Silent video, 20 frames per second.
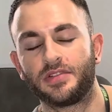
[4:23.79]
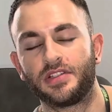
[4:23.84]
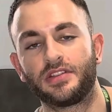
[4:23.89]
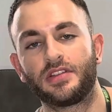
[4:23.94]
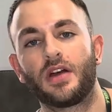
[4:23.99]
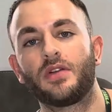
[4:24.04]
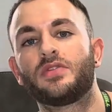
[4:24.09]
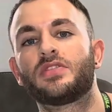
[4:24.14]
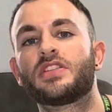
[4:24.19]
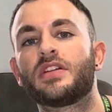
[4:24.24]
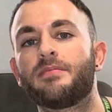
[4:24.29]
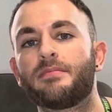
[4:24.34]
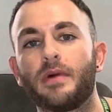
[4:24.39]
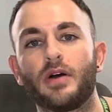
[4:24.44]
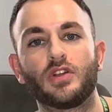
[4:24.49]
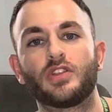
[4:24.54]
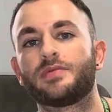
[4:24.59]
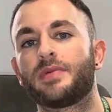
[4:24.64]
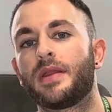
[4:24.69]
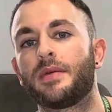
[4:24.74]
a dose that
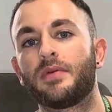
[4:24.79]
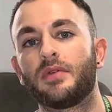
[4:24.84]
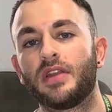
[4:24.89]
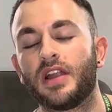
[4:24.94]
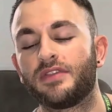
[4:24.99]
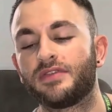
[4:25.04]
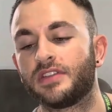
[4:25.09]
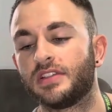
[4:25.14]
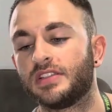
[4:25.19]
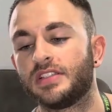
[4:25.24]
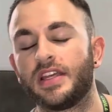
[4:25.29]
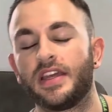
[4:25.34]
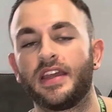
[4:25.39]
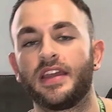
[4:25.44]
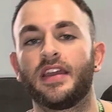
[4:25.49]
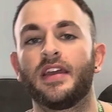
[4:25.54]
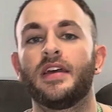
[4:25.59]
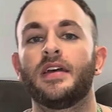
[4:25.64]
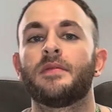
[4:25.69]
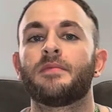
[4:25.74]
most people love to see.